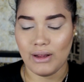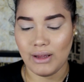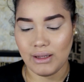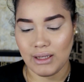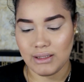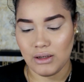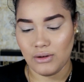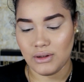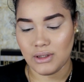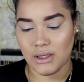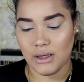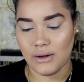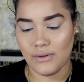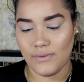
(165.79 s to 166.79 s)
I think that's how you
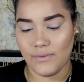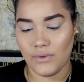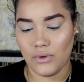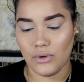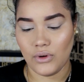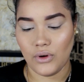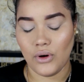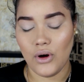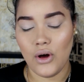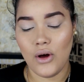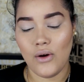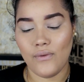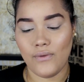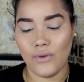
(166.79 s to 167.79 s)
say it.
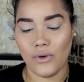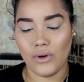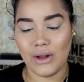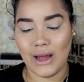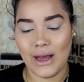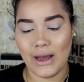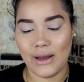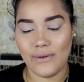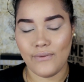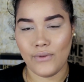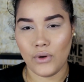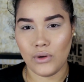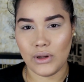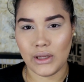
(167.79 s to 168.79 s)
Folie? I
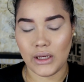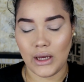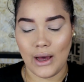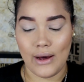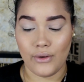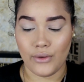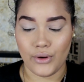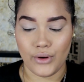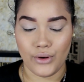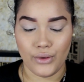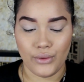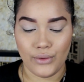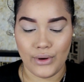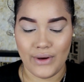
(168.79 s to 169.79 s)
don't
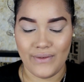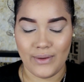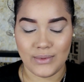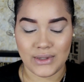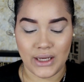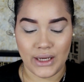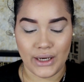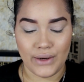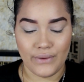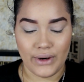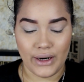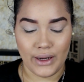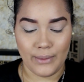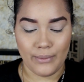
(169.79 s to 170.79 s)
know if I'm saying it
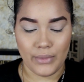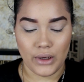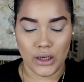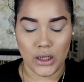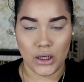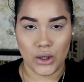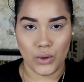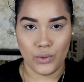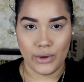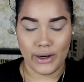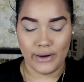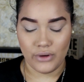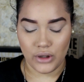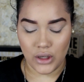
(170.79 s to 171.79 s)
right, but
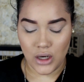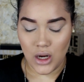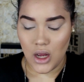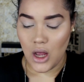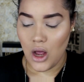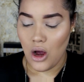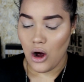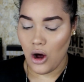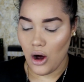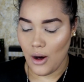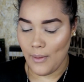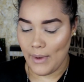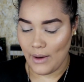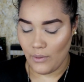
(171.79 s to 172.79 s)
whatever.
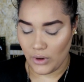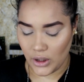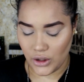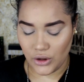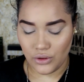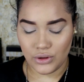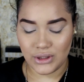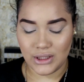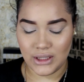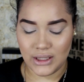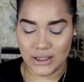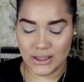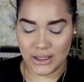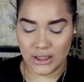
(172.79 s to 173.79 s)
And we're going to use
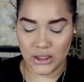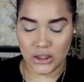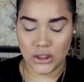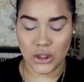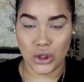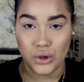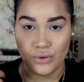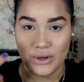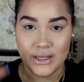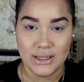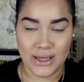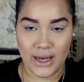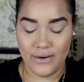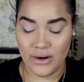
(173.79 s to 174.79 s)
these in the
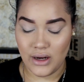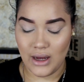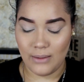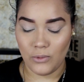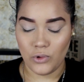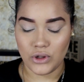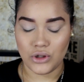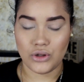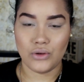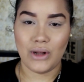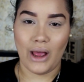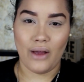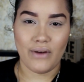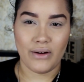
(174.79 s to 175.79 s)
crease area. I'm going to
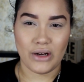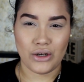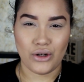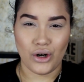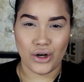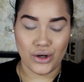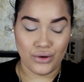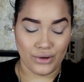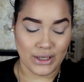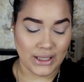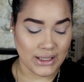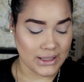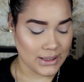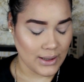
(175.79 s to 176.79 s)
do, like, a very dark
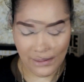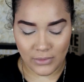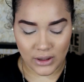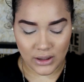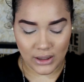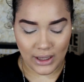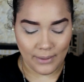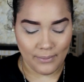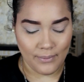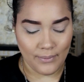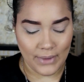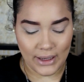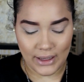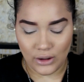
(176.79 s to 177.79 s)
crease. I'm going to, like,
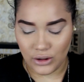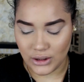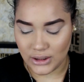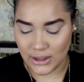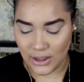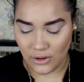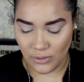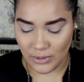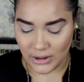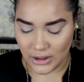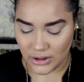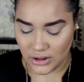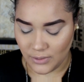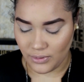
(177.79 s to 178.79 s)
make it all settle,
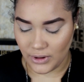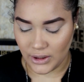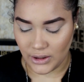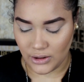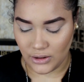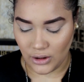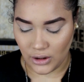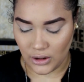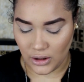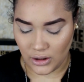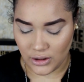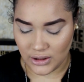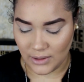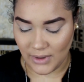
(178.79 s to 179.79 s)
but these are pretty dark
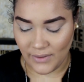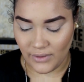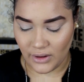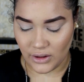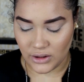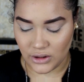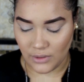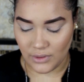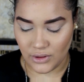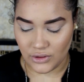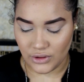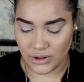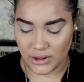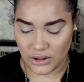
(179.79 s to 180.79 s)
colors. I'm not even going to start with
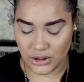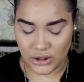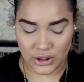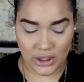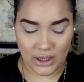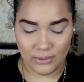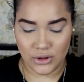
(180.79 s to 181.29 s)
the transition shade.